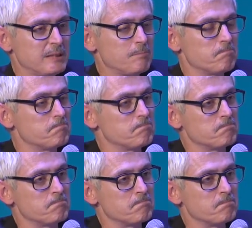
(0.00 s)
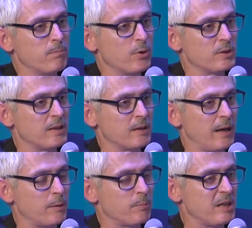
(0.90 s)
mm, put a
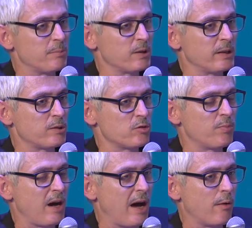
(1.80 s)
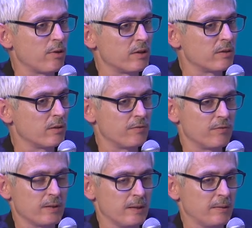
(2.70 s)
lot of people into power of,
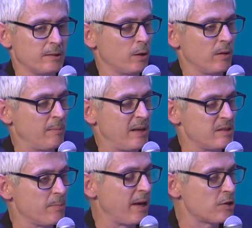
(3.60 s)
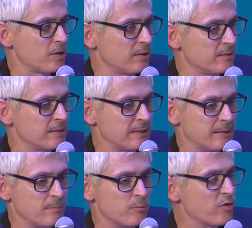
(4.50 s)
uh, you know, emancipation
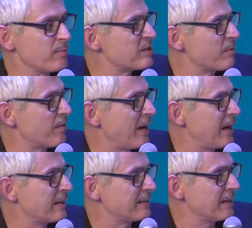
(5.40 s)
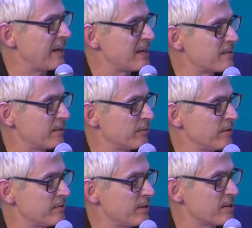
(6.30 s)
uh, movements we've had in the last 10 or
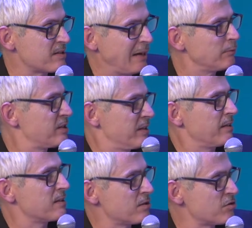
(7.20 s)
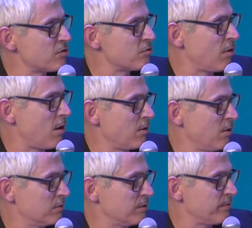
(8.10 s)
15 years. I would say this is a
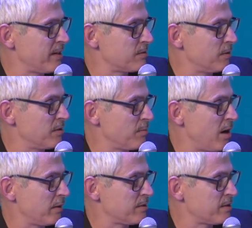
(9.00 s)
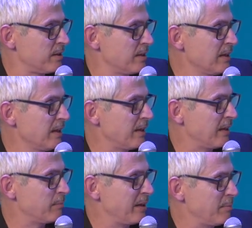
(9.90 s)
stronghold of Western democracy.
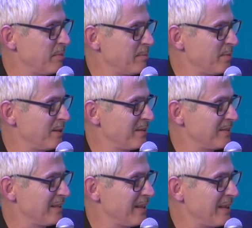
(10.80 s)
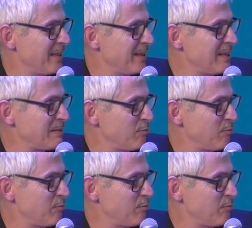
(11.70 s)
And many people in the East